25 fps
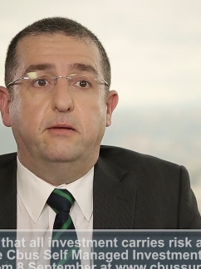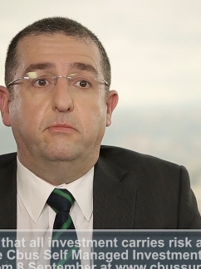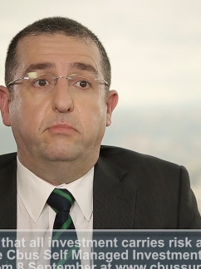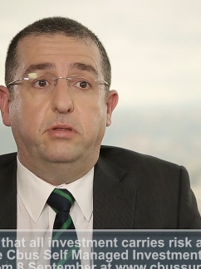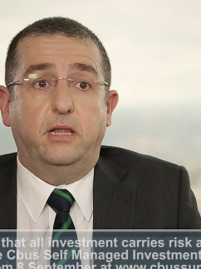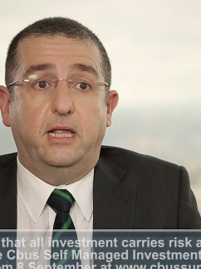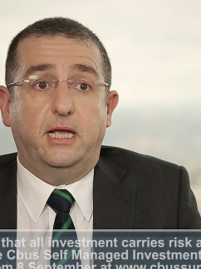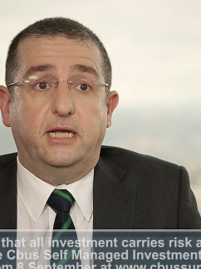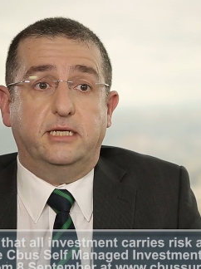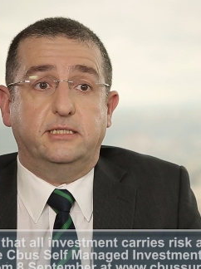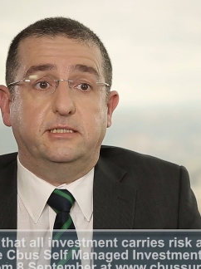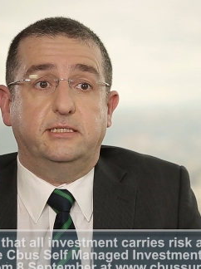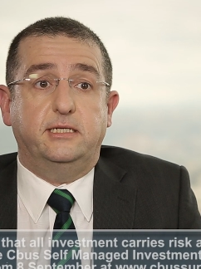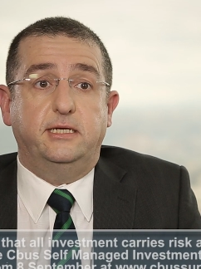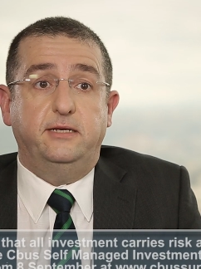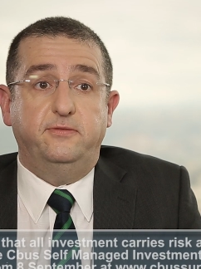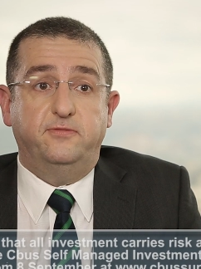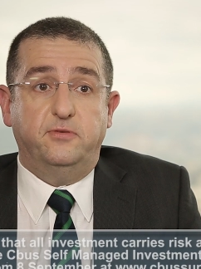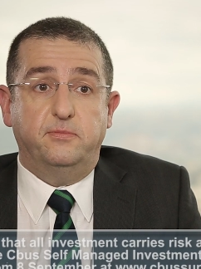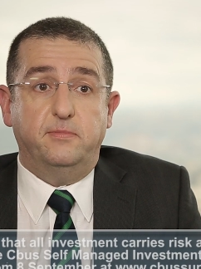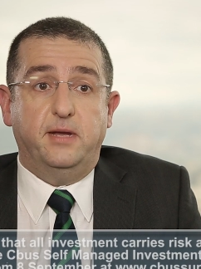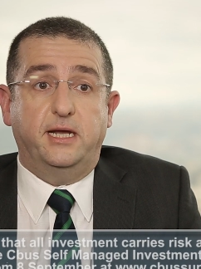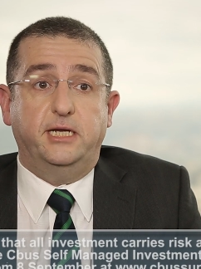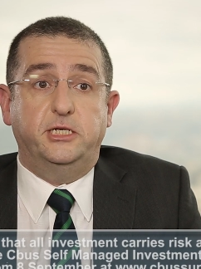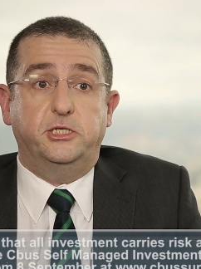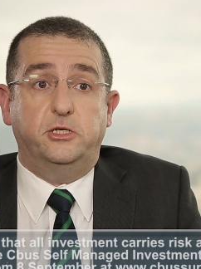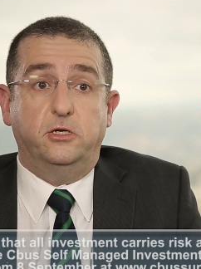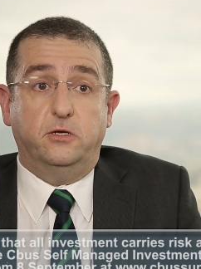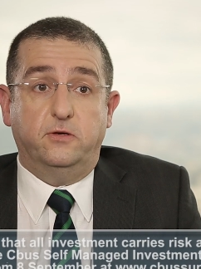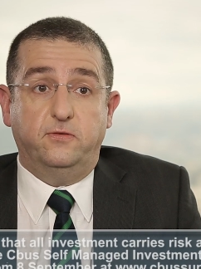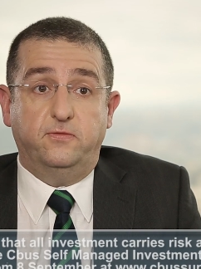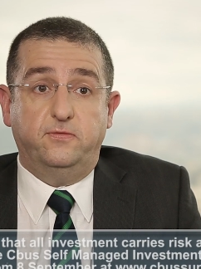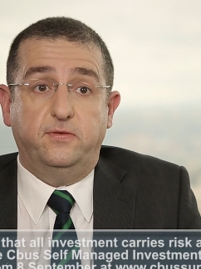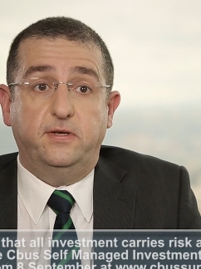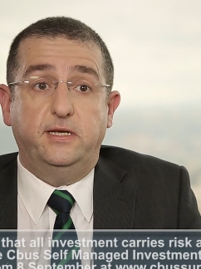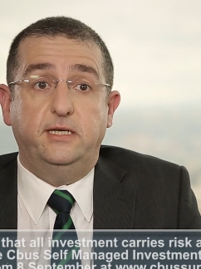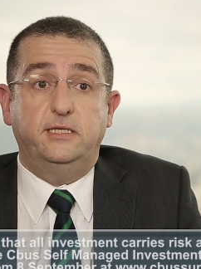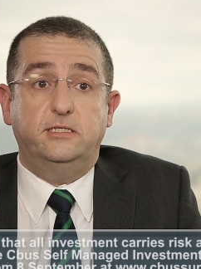plus information on
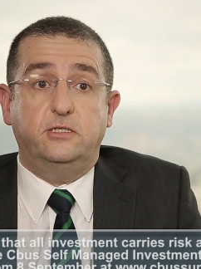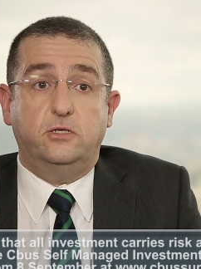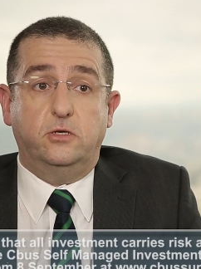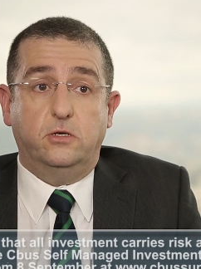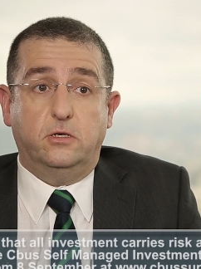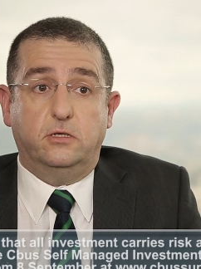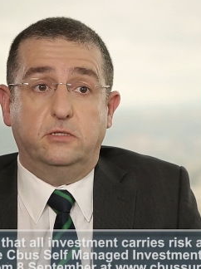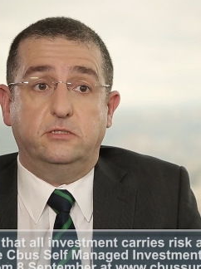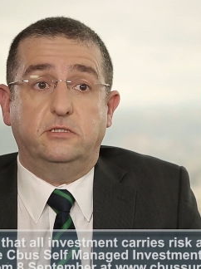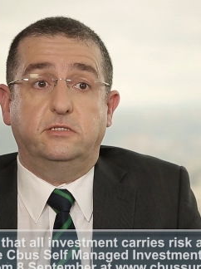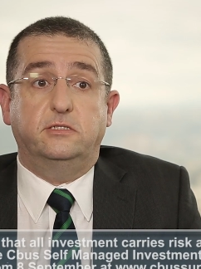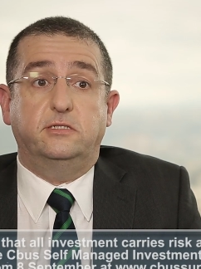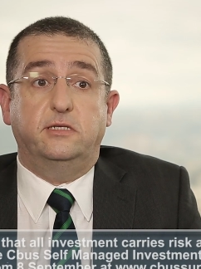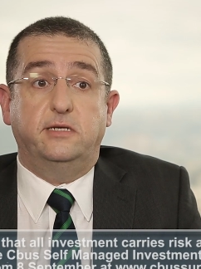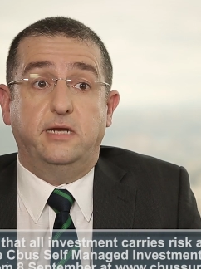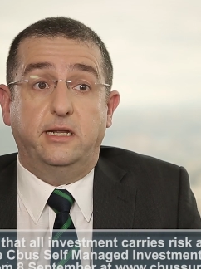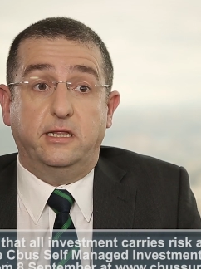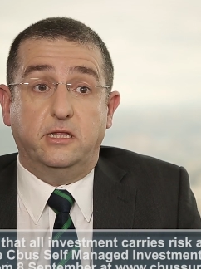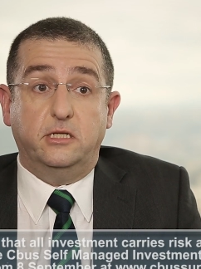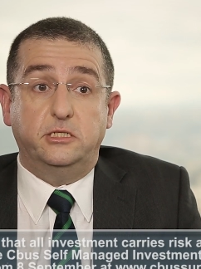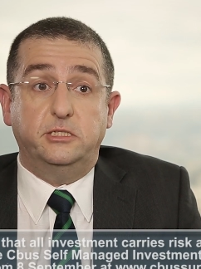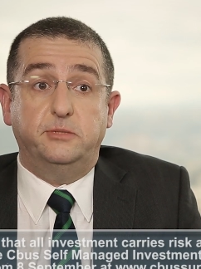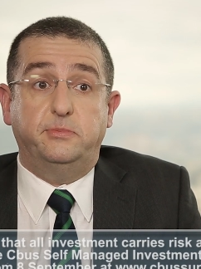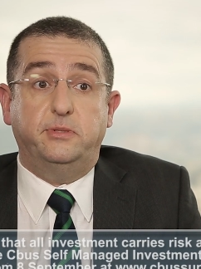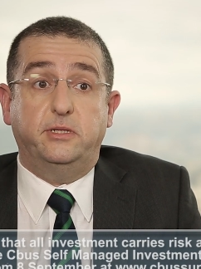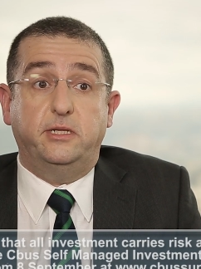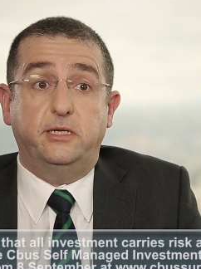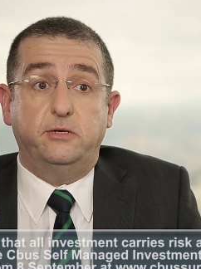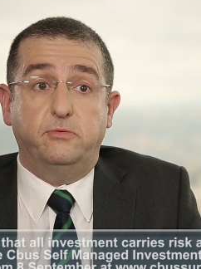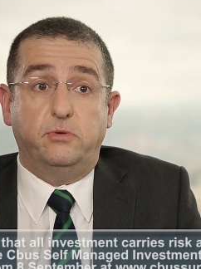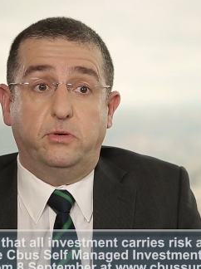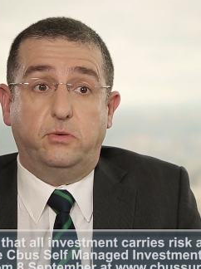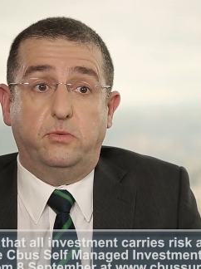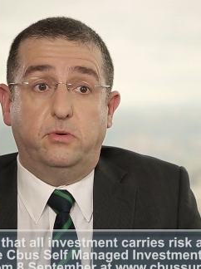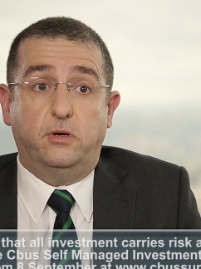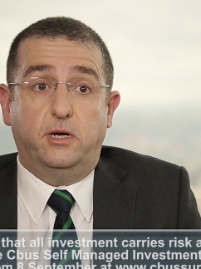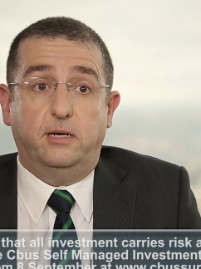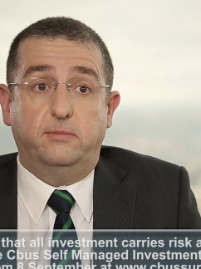fees, costs and eligibility
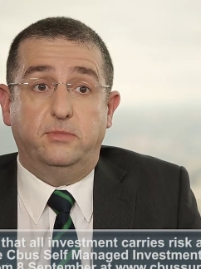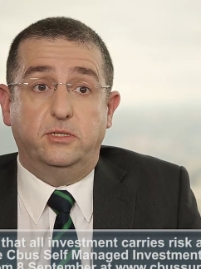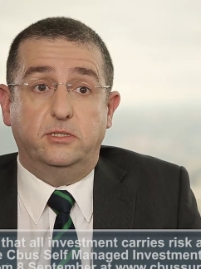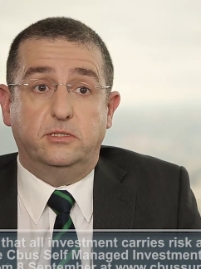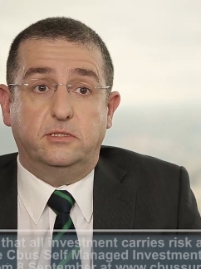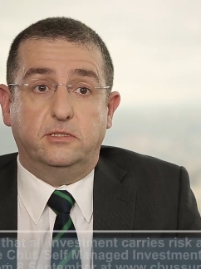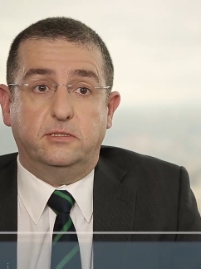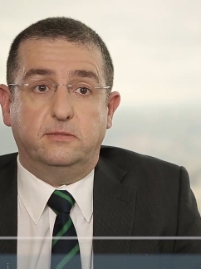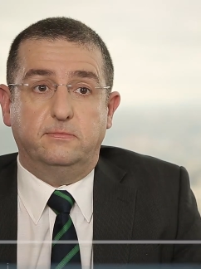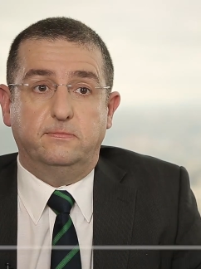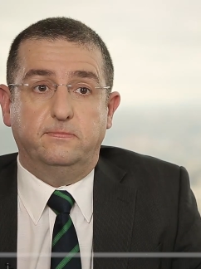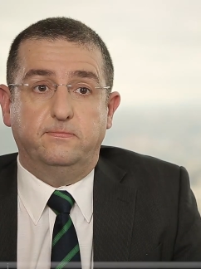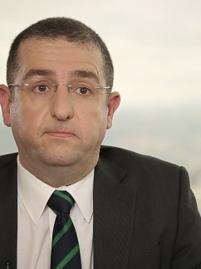requirements.